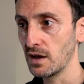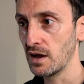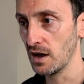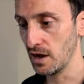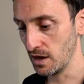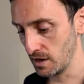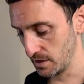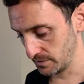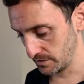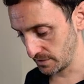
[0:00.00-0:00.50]

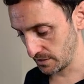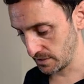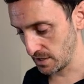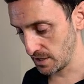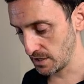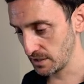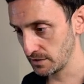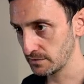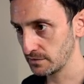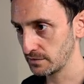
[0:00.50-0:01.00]
And
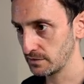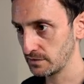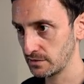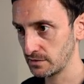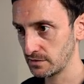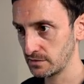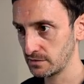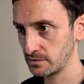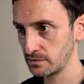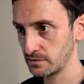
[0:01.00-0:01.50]
again,
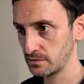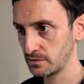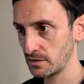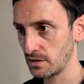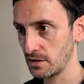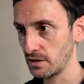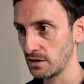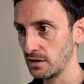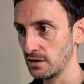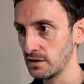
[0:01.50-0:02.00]

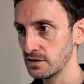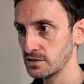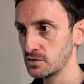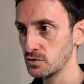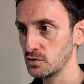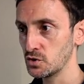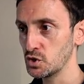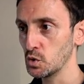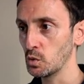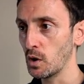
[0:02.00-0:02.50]
let's
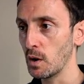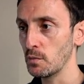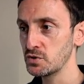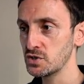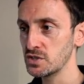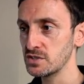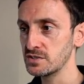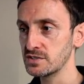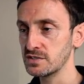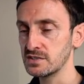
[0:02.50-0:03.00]
do show
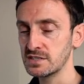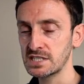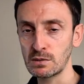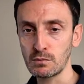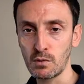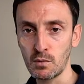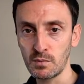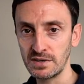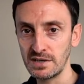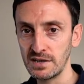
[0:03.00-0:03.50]
options and see
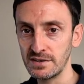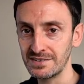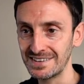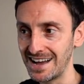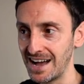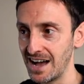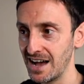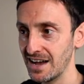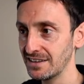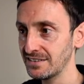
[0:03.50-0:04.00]
what we need
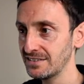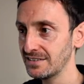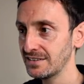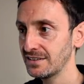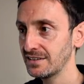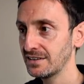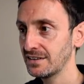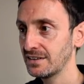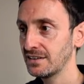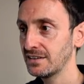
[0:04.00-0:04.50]
to add.
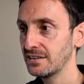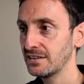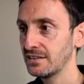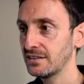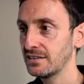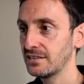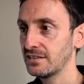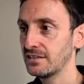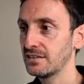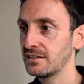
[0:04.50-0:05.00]

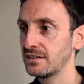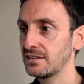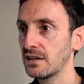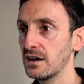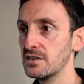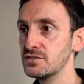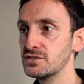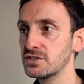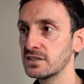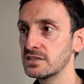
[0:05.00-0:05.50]

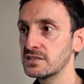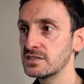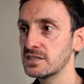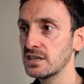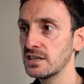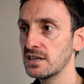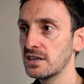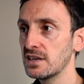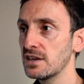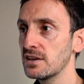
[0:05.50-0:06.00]
As you can
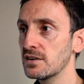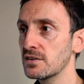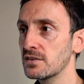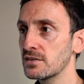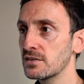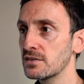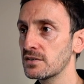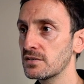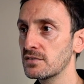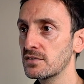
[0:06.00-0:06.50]
see
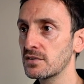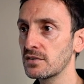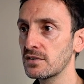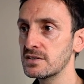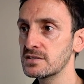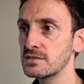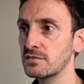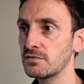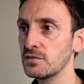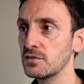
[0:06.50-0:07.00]
here, there
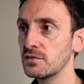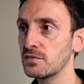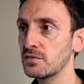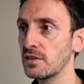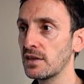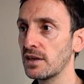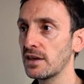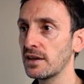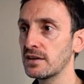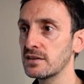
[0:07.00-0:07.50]
is a few
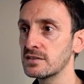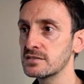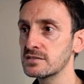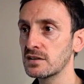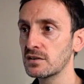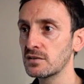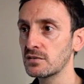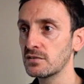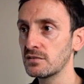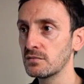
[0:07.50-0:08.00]
things
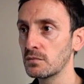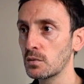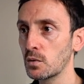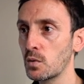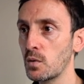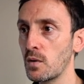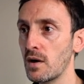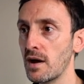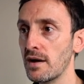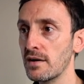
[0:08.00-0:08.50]
that are
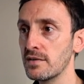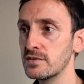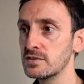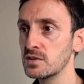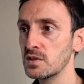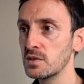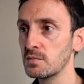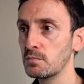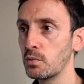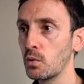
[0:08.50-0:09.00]
required
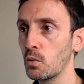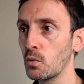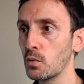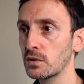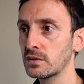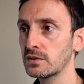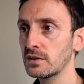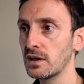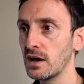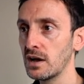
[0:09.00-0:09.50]
to the
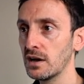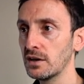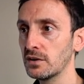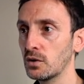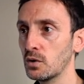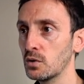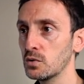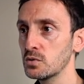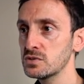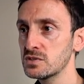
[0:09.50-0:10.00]
port and
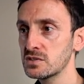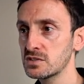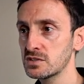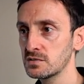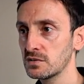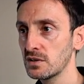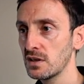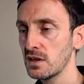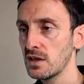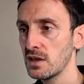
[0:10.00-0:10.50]

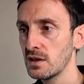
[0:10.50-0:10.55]
hosts.